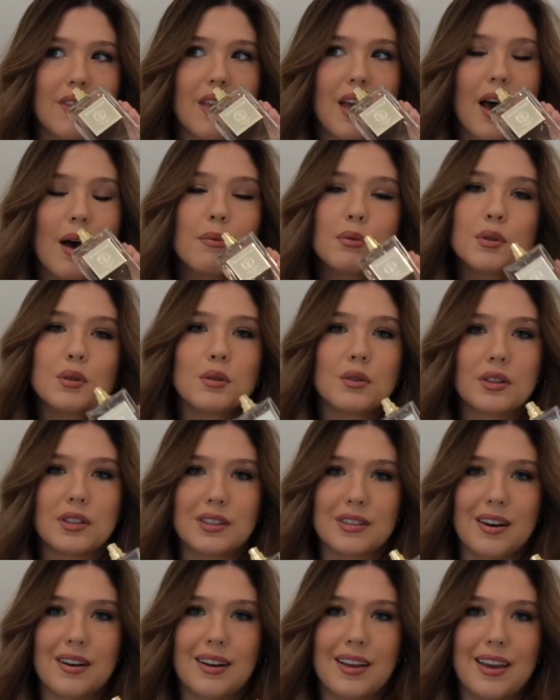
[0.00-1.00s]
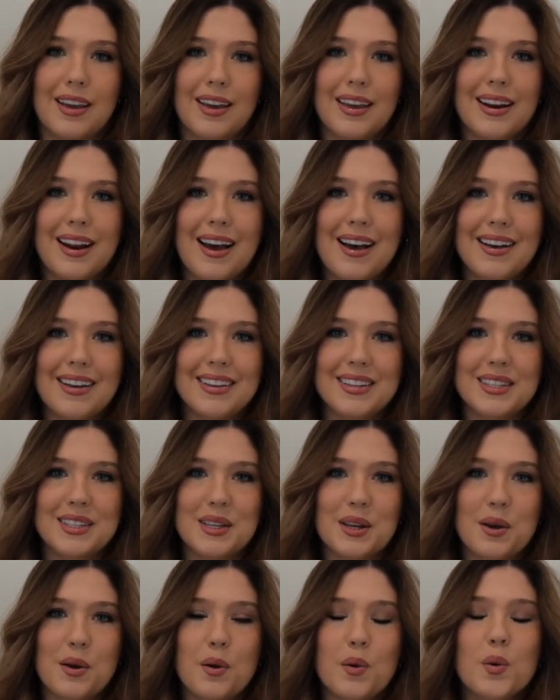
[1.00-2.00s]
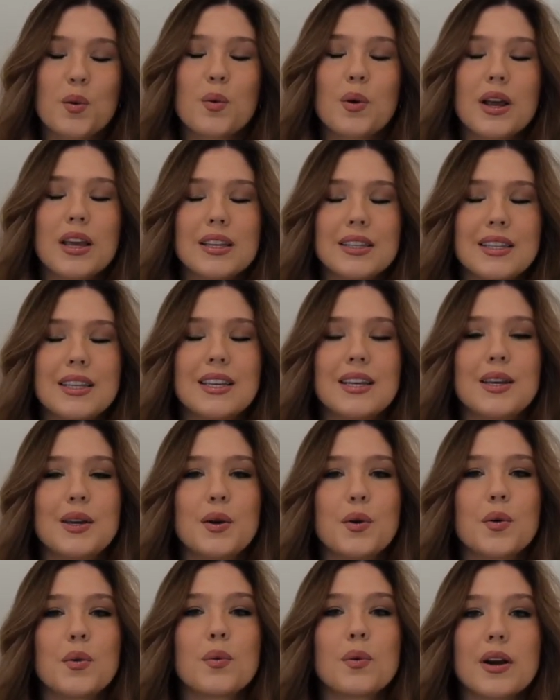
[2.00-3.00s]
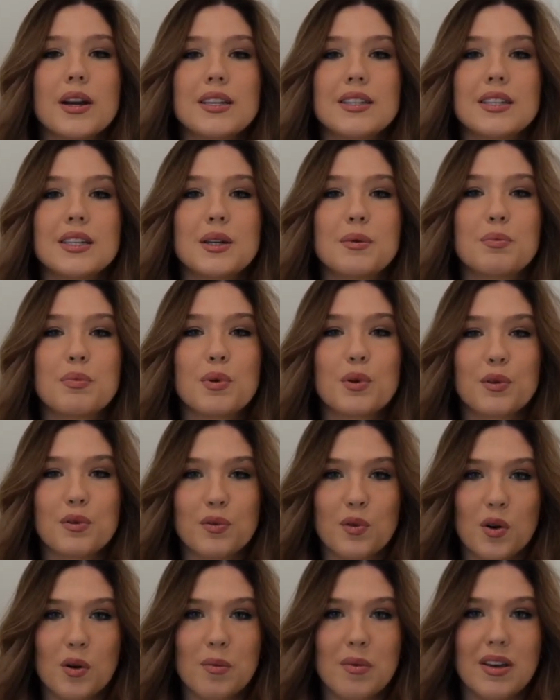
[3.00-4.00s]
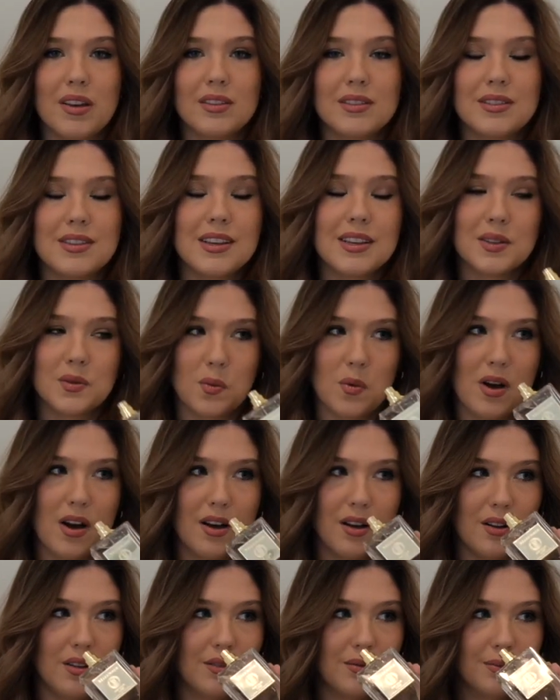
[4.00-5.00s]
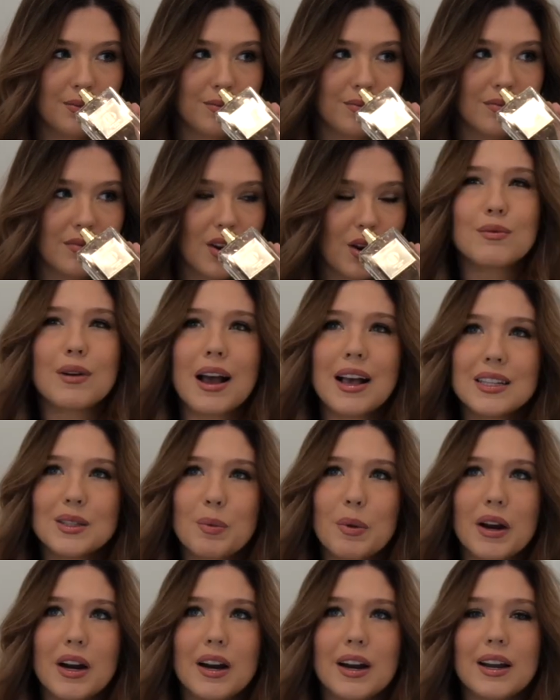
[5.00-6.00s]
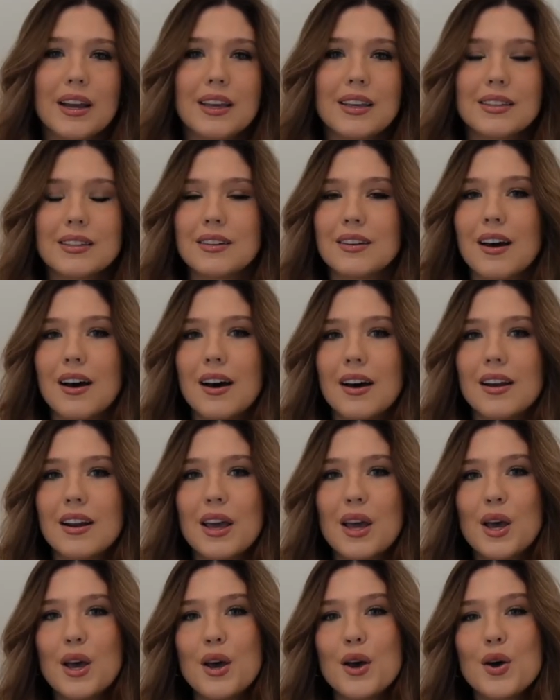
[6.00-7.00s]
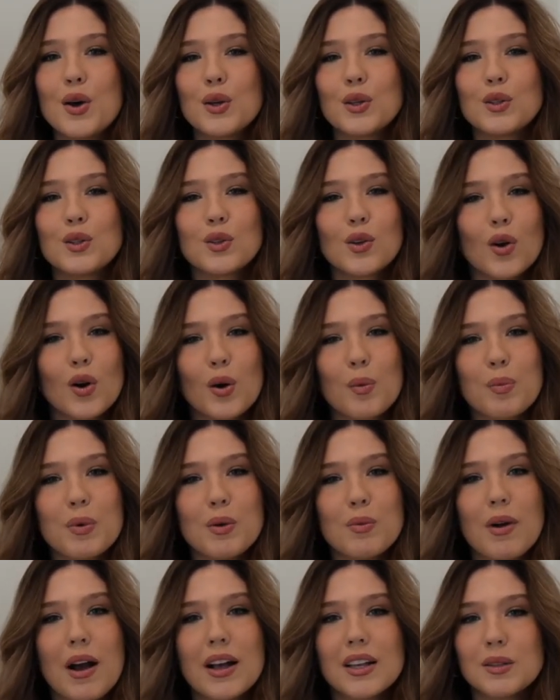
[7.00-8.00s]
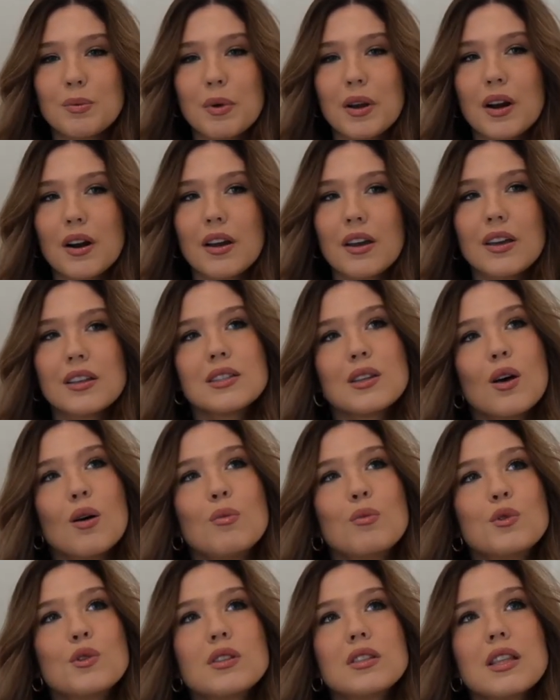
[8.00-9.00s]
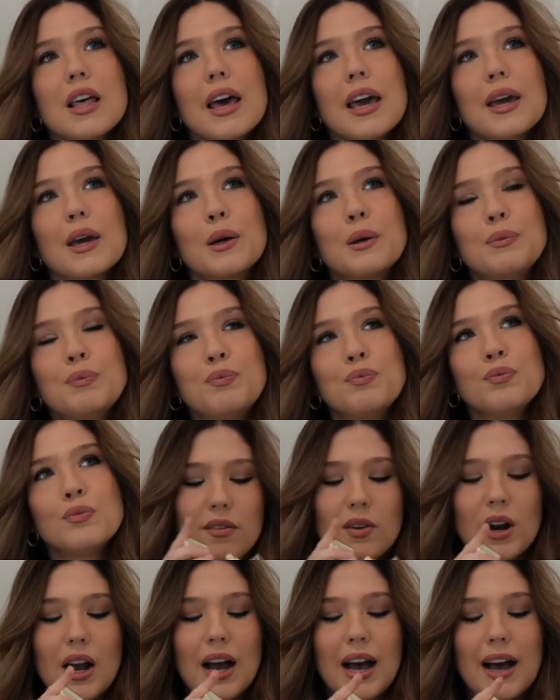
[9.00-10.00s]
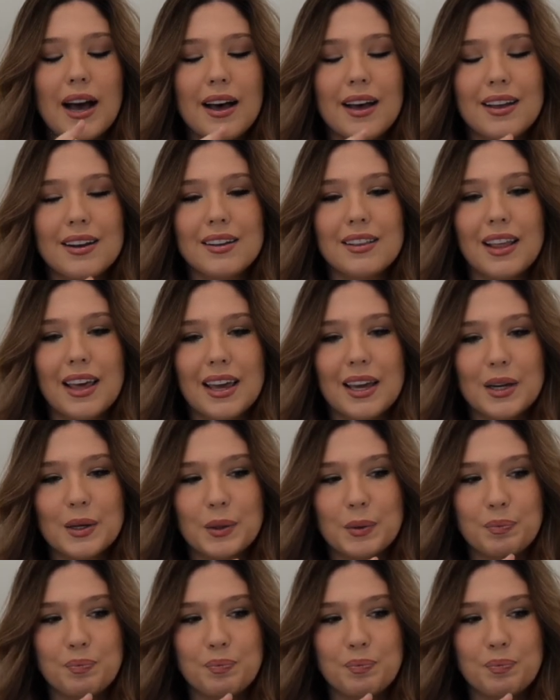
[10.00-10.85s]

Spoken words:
absolutely stunning. It has crazy, crazy performance as well. The raspberry is not a syrupy raspberry. It's almost like, I've ever had like